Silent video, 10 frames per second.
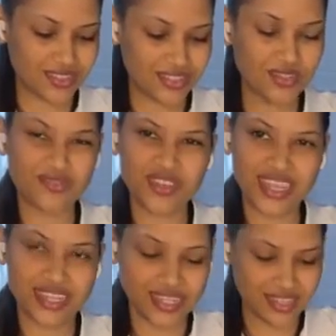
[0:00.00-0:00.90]
so
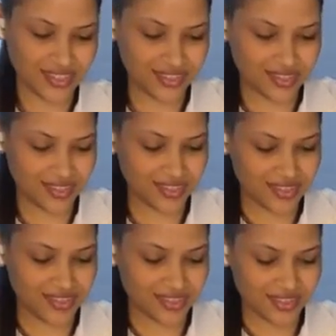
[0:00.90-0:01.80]
finely,
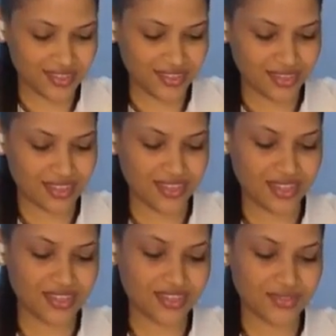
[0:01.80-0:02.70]

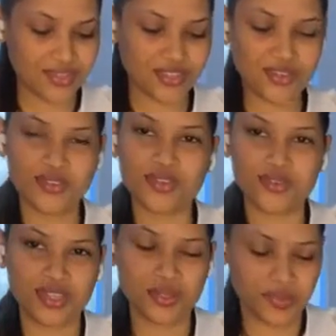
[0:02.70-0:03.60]
it is going to cook
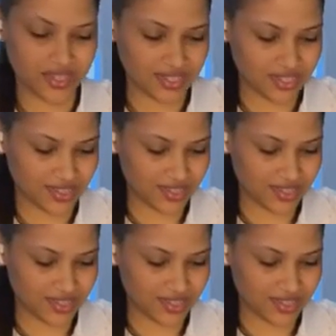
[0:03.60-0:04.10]
really quickly.